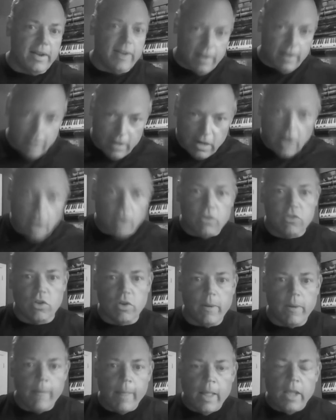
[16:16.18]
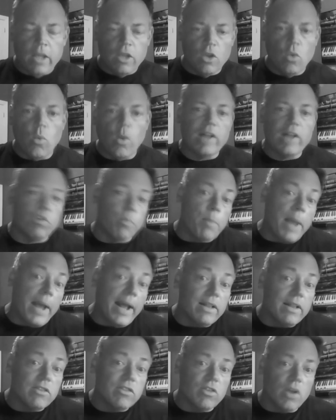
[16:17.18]
You know, so you watch
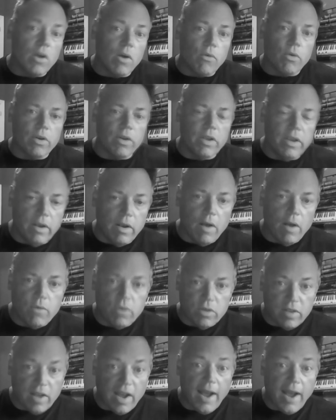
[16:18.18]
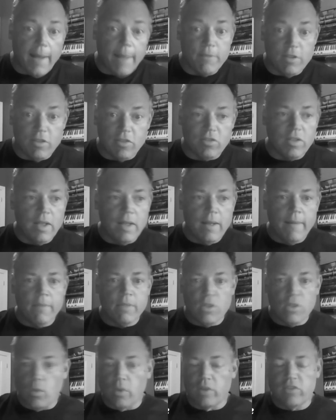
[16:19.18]
bands over time, just
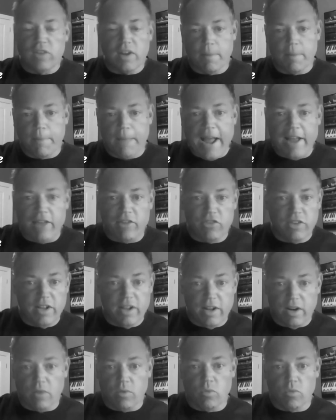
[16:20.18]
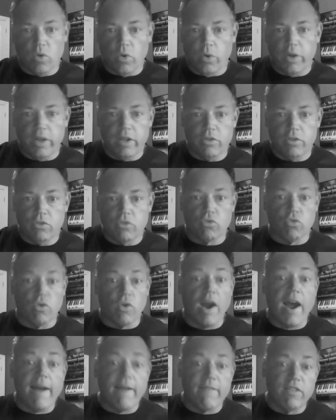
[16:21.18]
the ones that are passionate and really
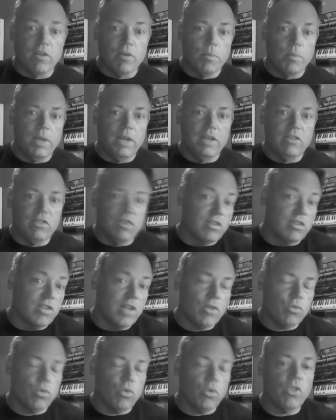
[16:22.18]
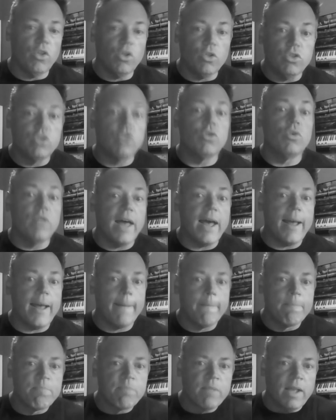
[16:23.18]
drive to be successful, they'll do
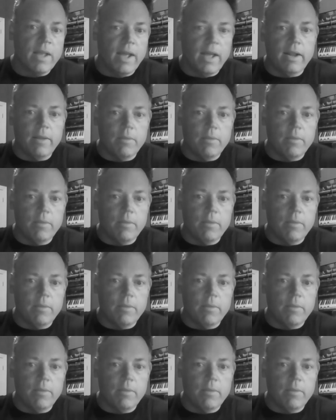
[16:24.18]
that.